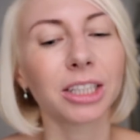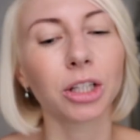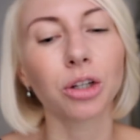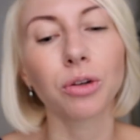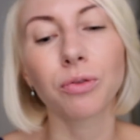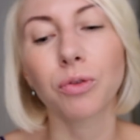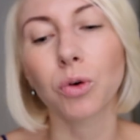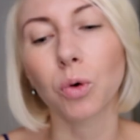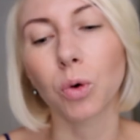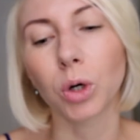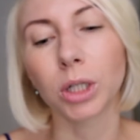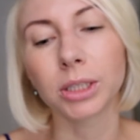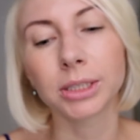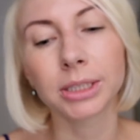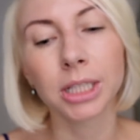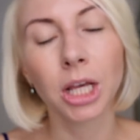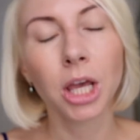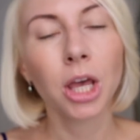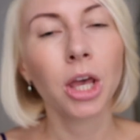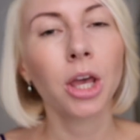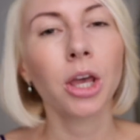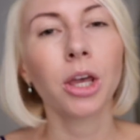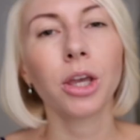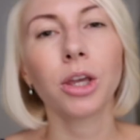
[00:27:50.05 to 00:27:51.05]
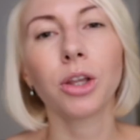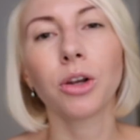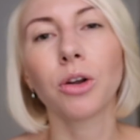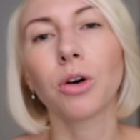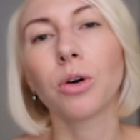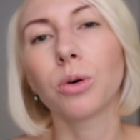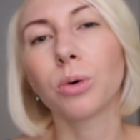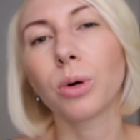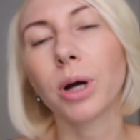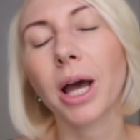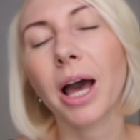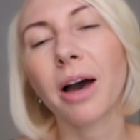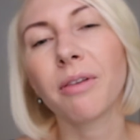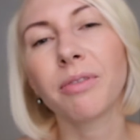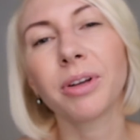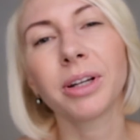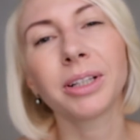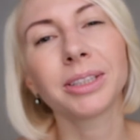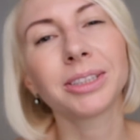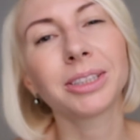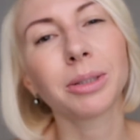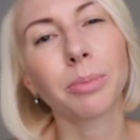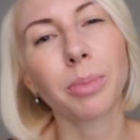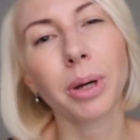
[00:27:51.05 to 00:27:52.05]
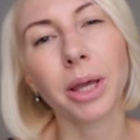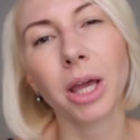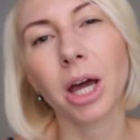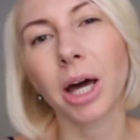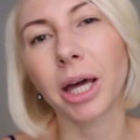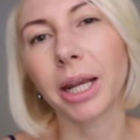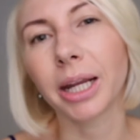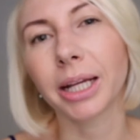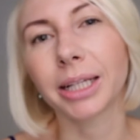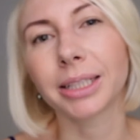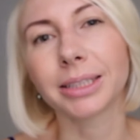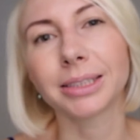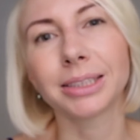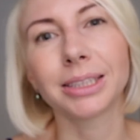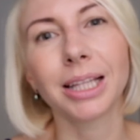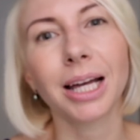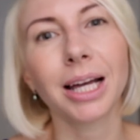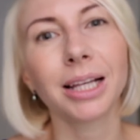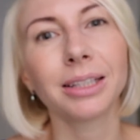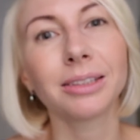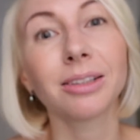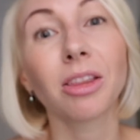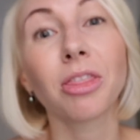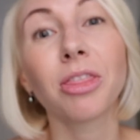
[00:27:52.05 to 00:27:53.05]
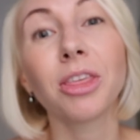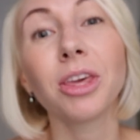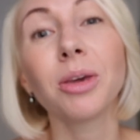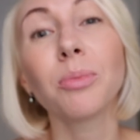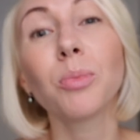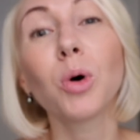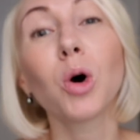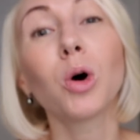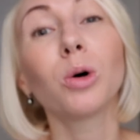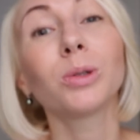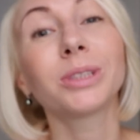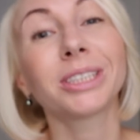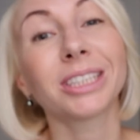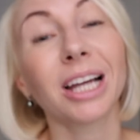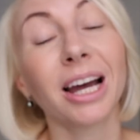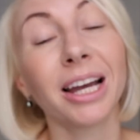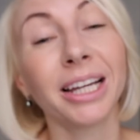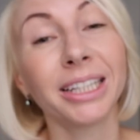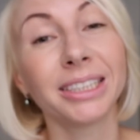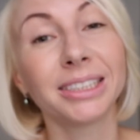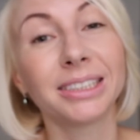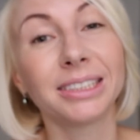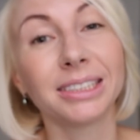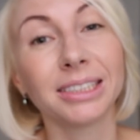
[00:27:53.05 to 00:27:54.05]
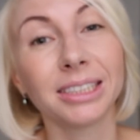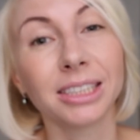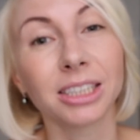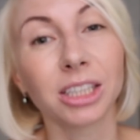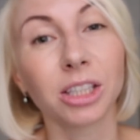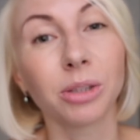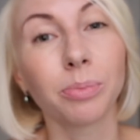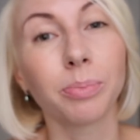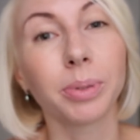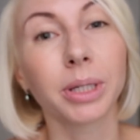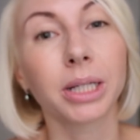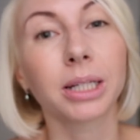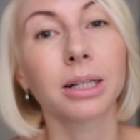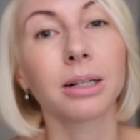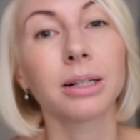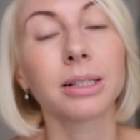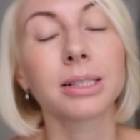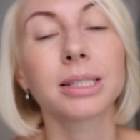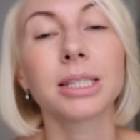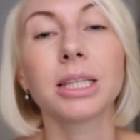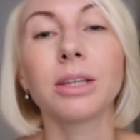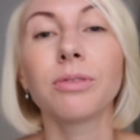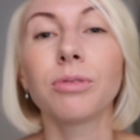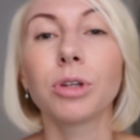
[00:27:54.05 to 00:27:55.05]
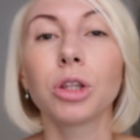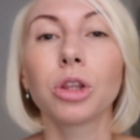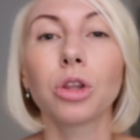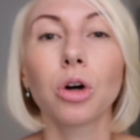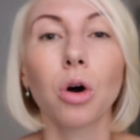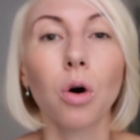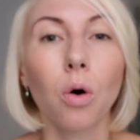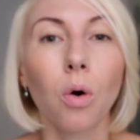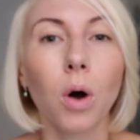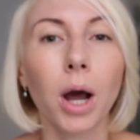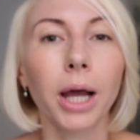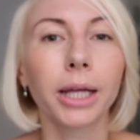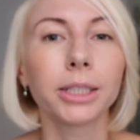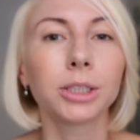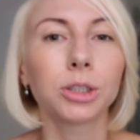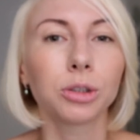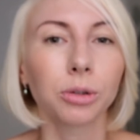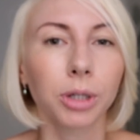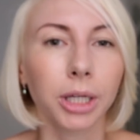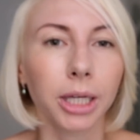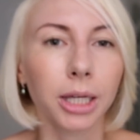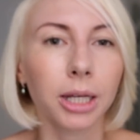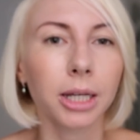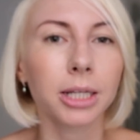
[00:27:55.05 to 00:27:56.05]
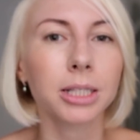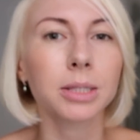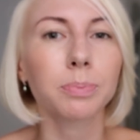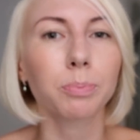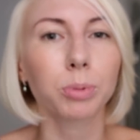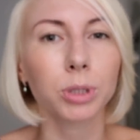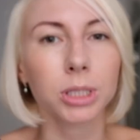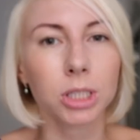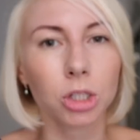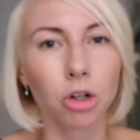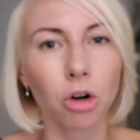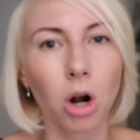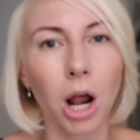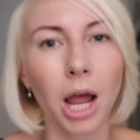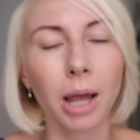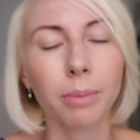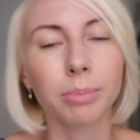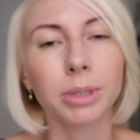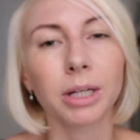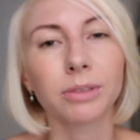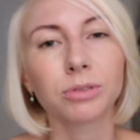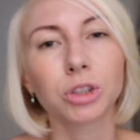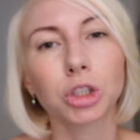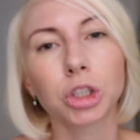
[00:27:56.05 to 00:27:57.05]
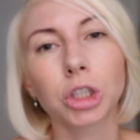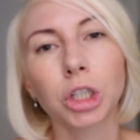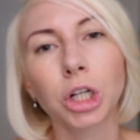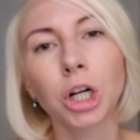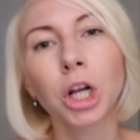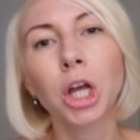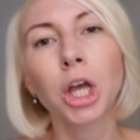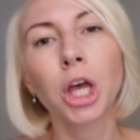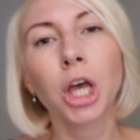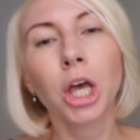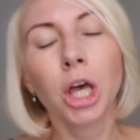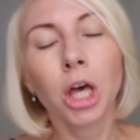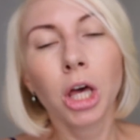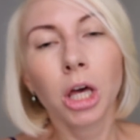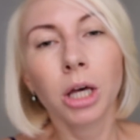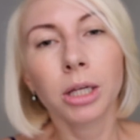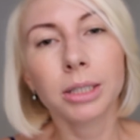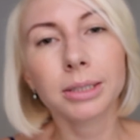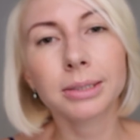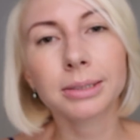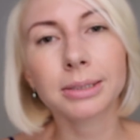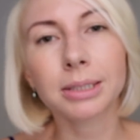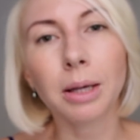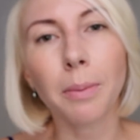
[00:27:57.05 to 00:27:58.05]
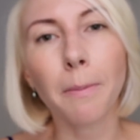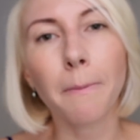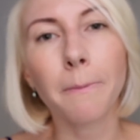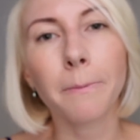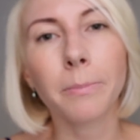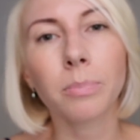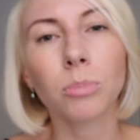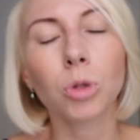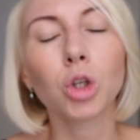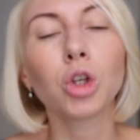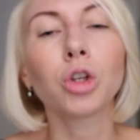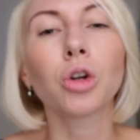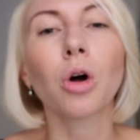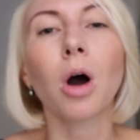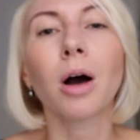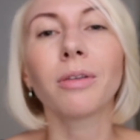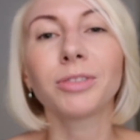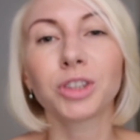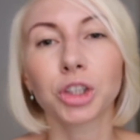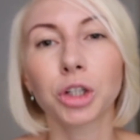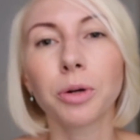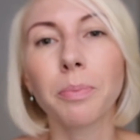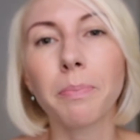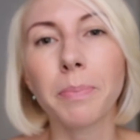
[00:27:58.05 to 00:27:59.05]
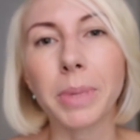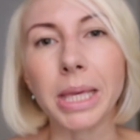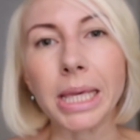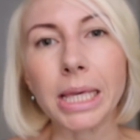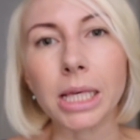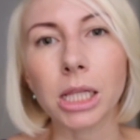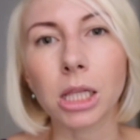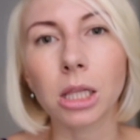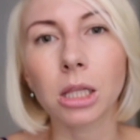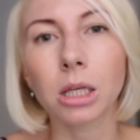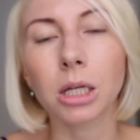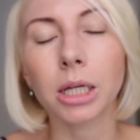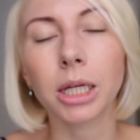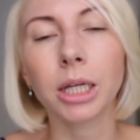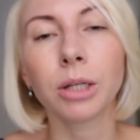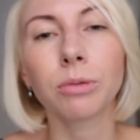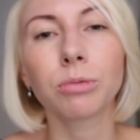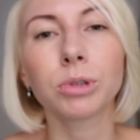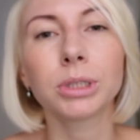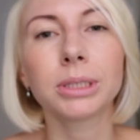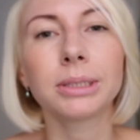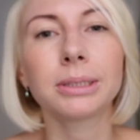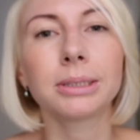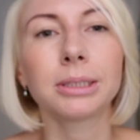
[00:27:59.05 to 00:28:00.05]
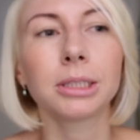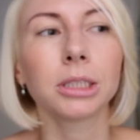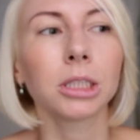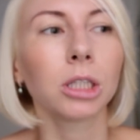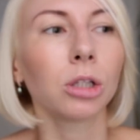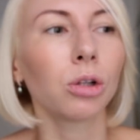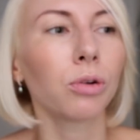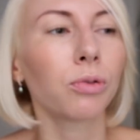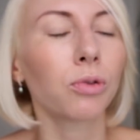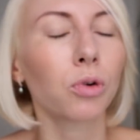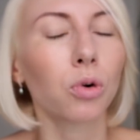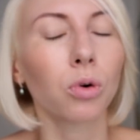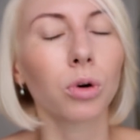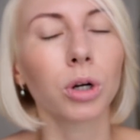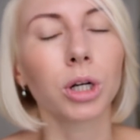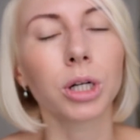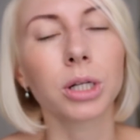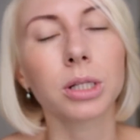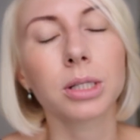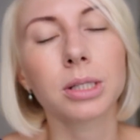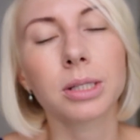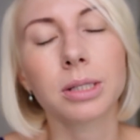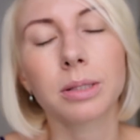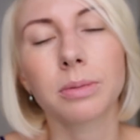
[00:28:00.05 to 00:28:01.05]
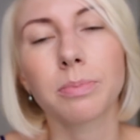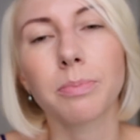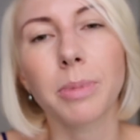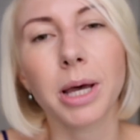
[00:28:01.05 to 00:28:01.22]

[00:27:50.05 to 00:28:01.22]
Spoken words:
And of course, you know, having antibiotic is not the most ideal, because even though I took it as prescribed after some, you know, after a meal, it was still, of course,